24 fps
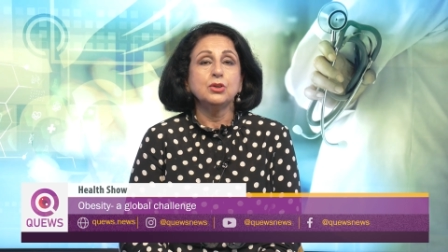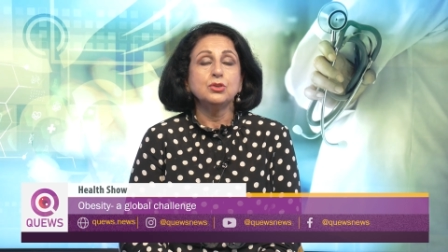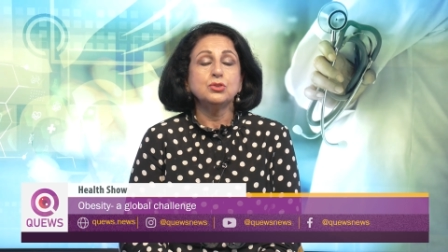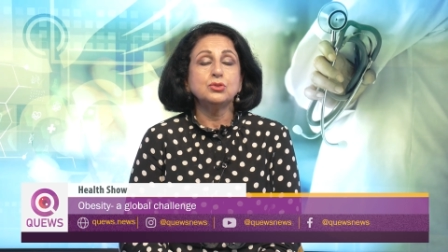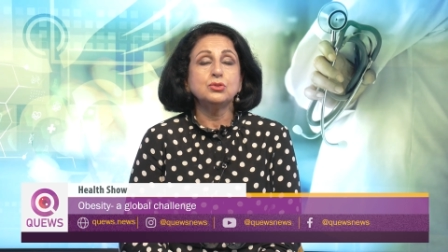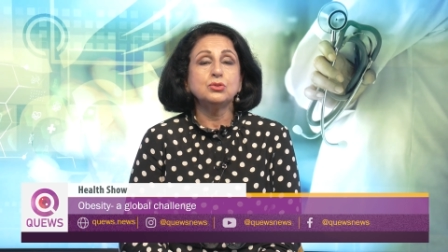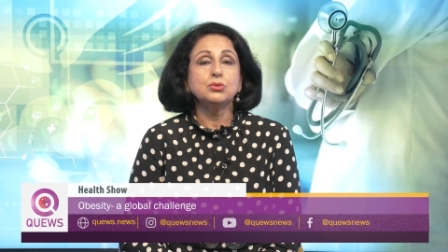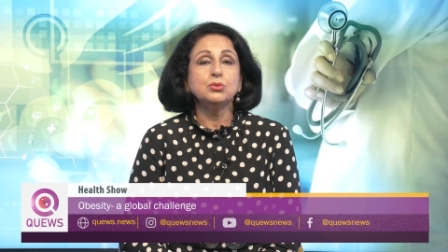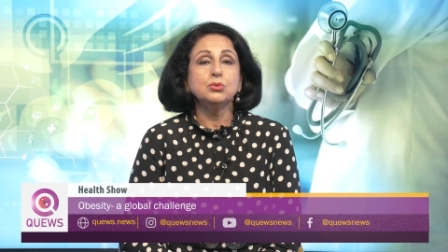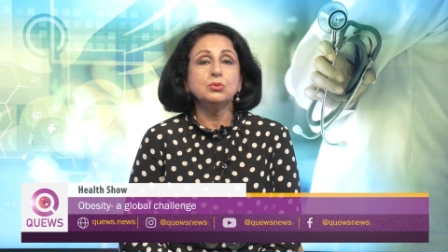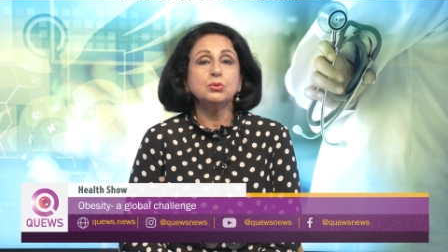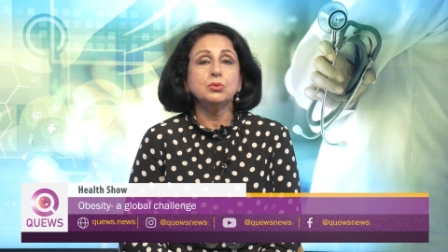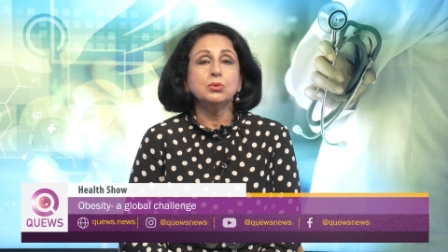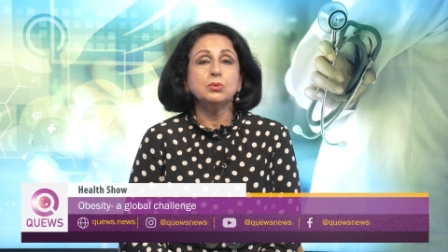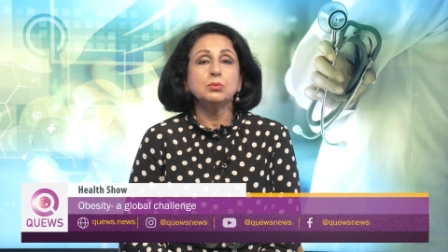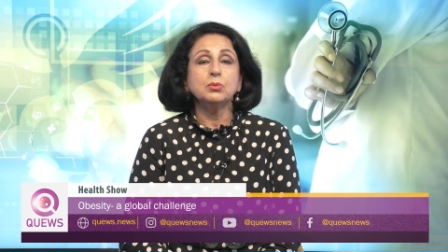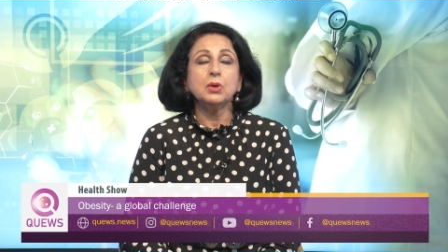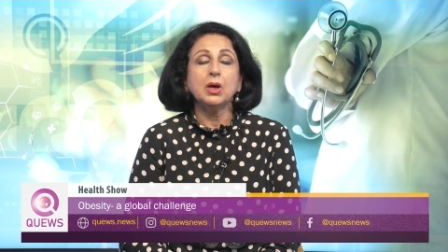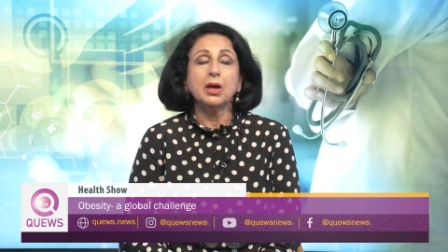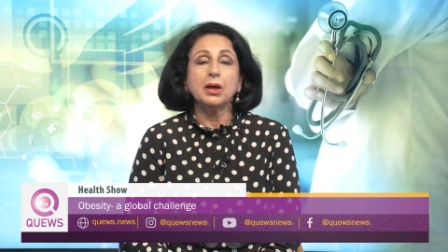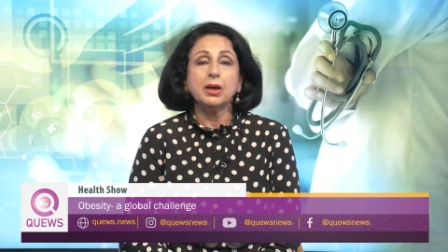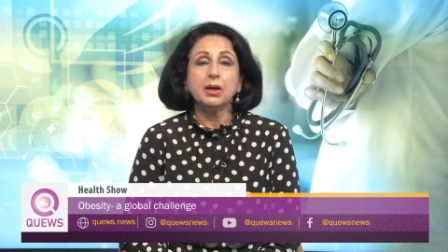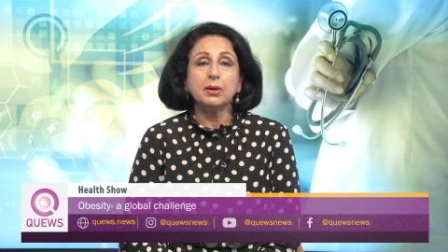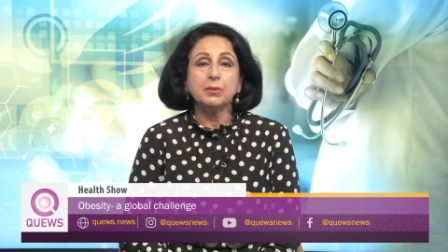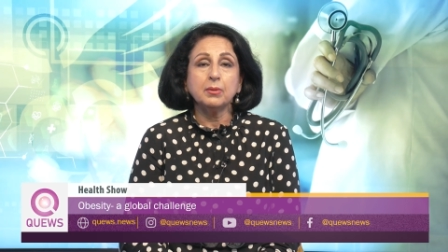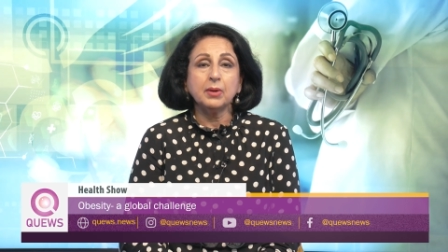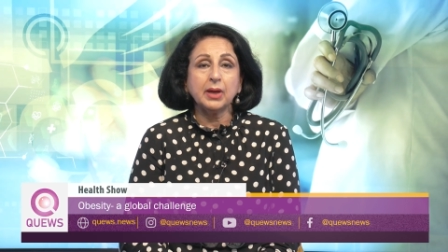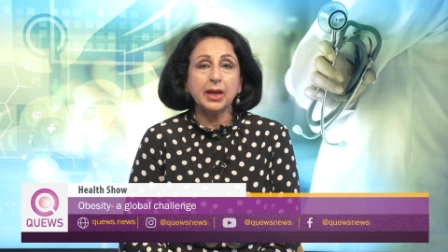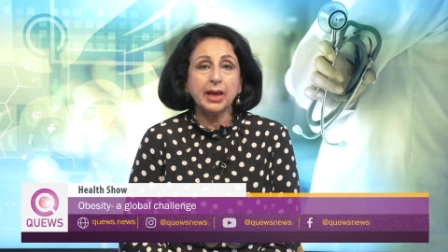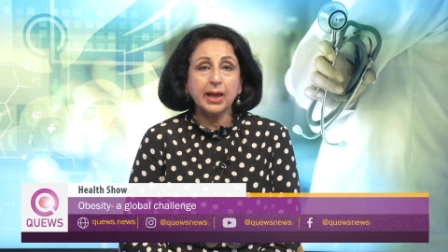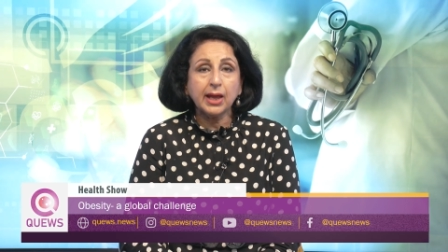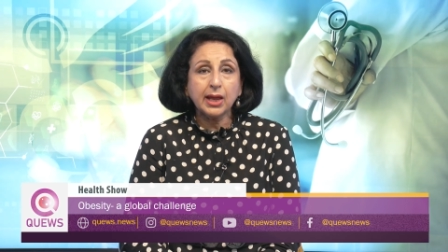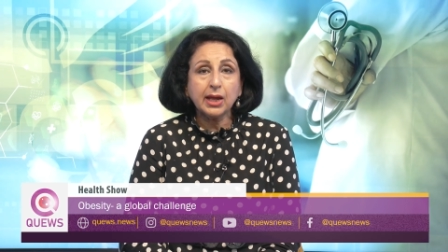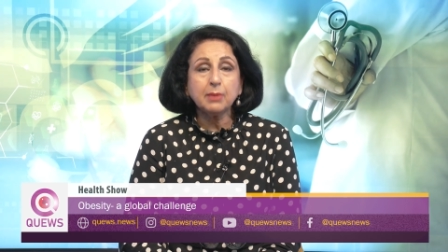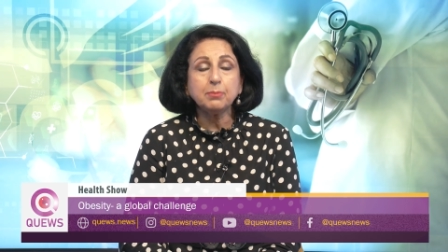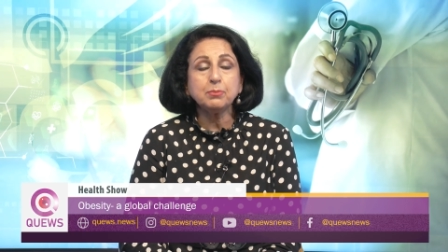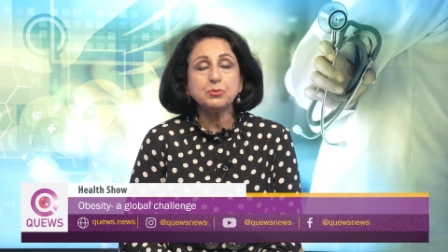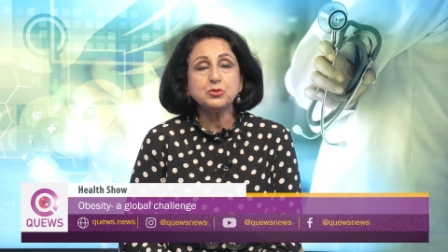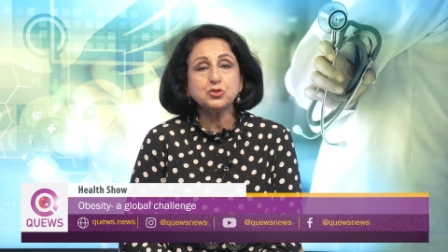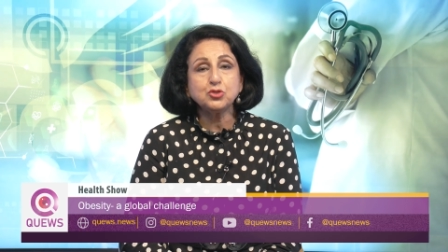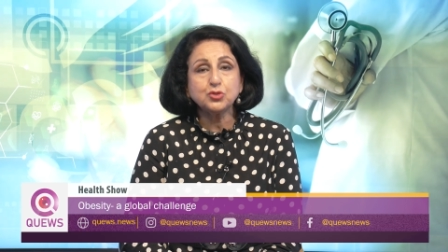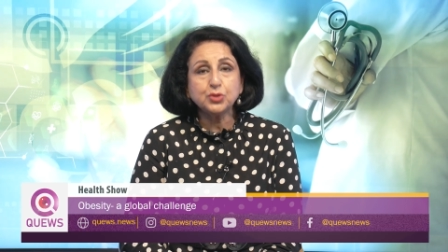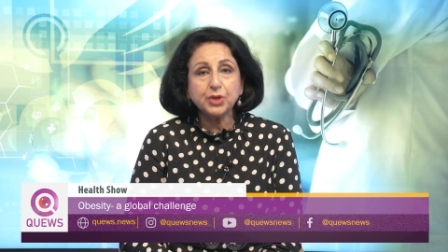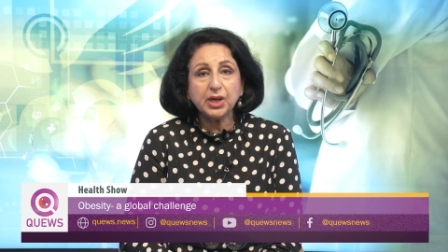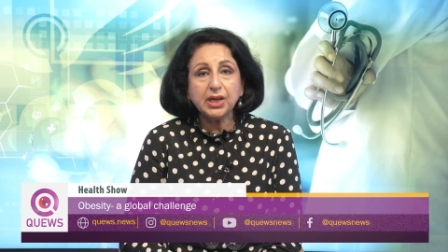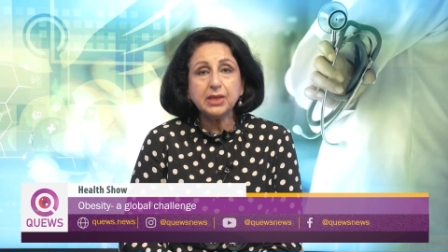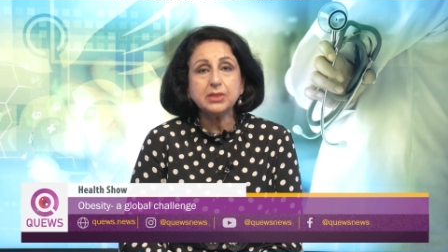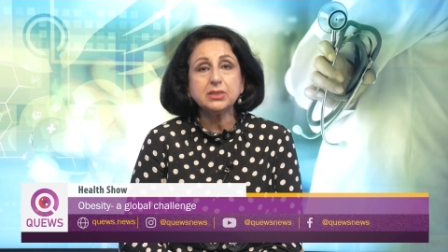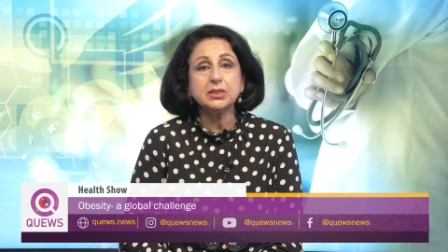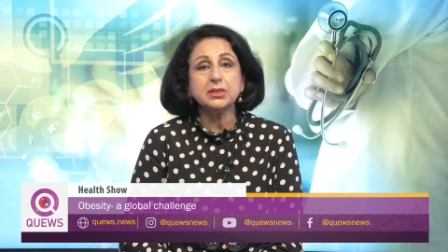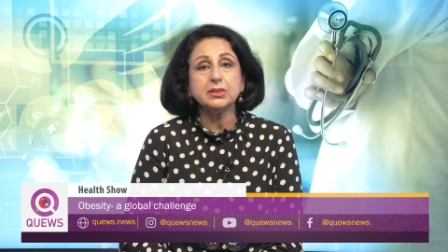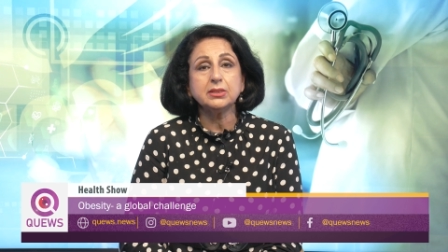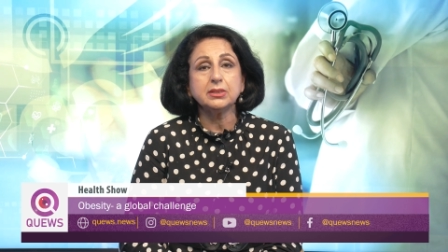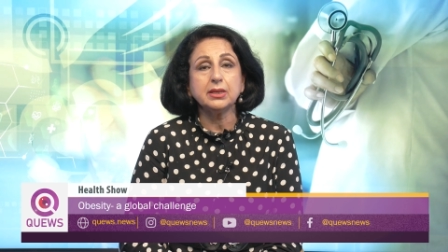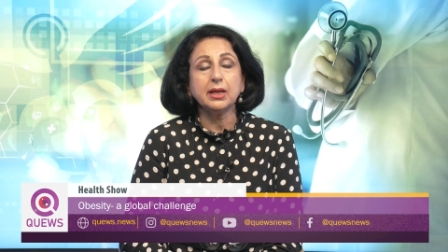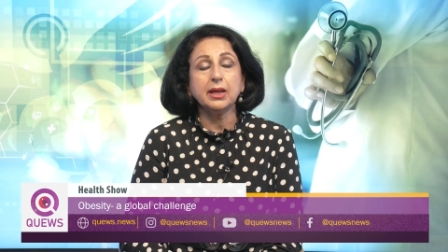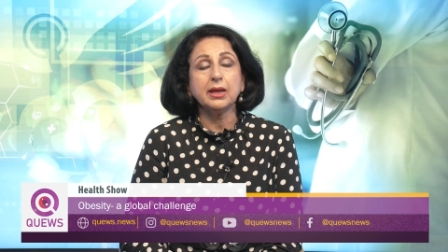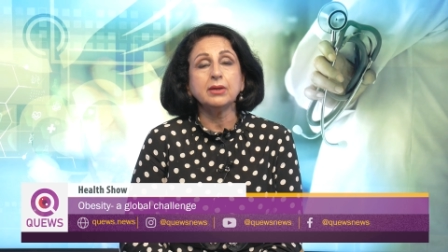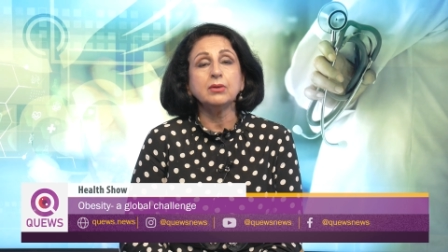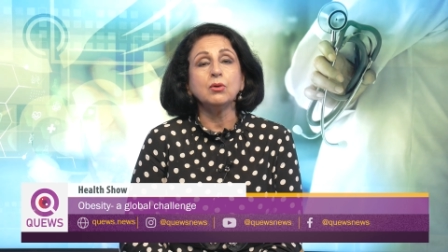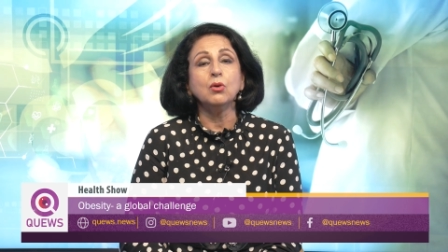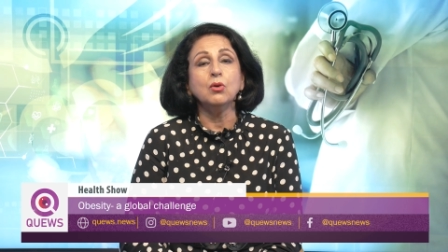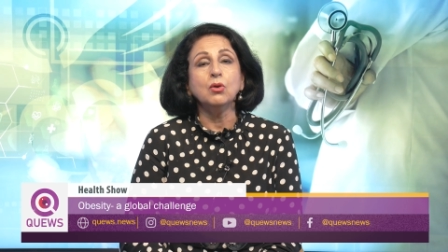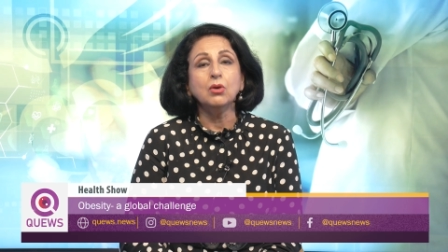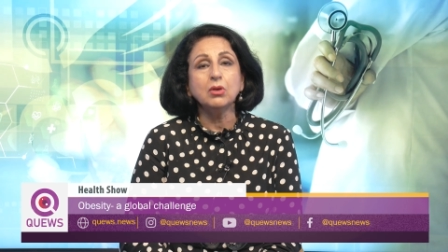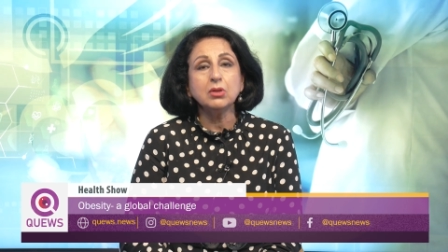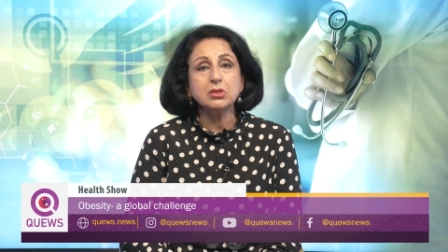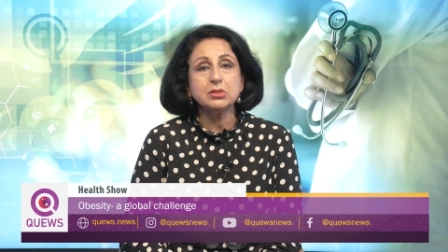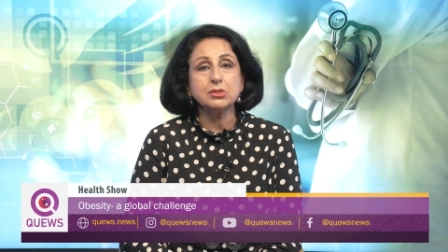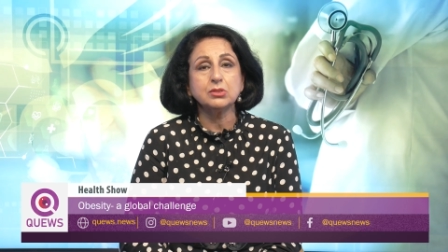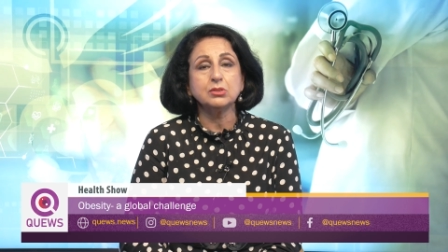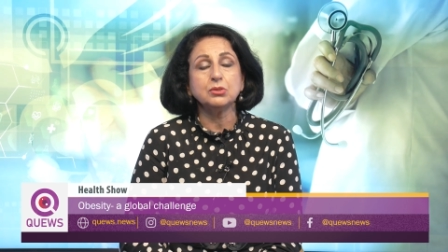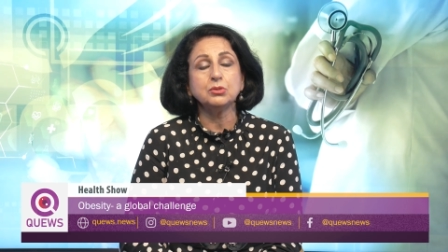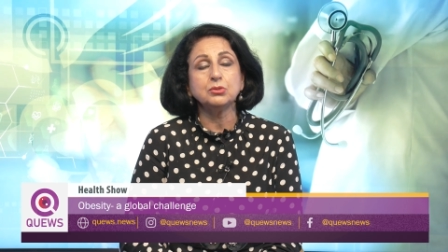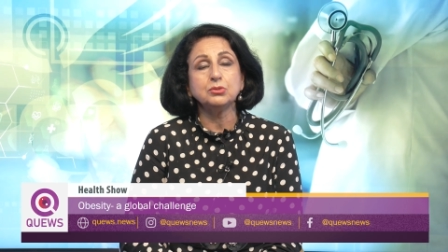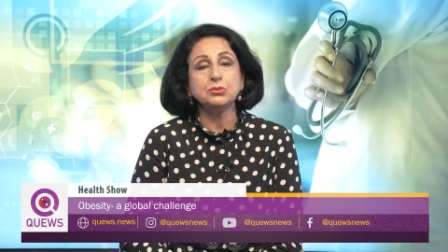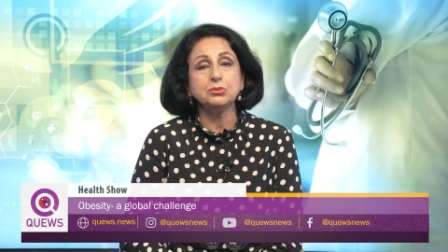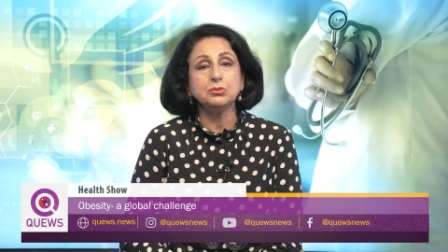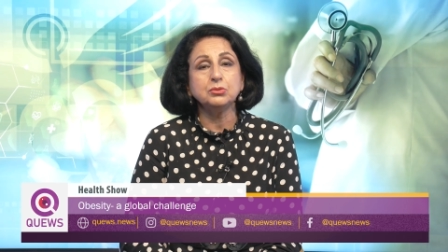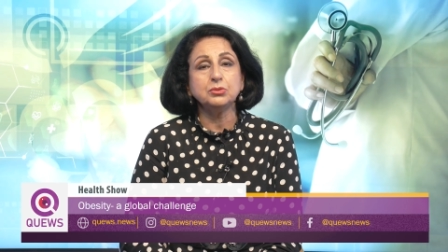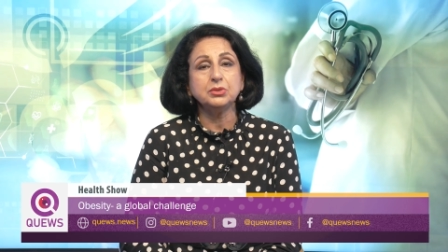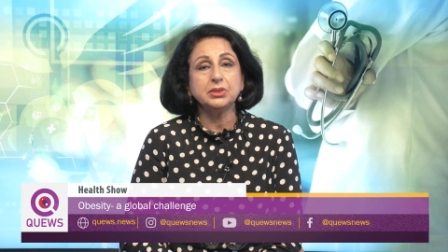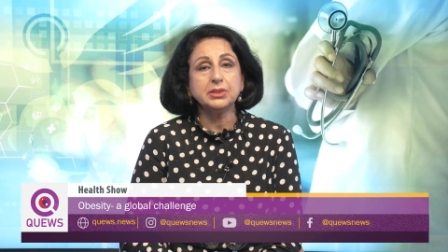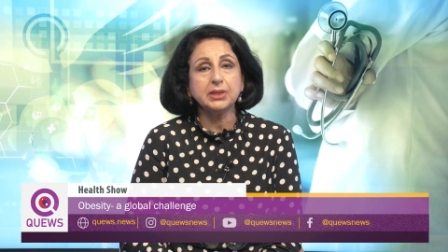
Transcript: to help treat it and also to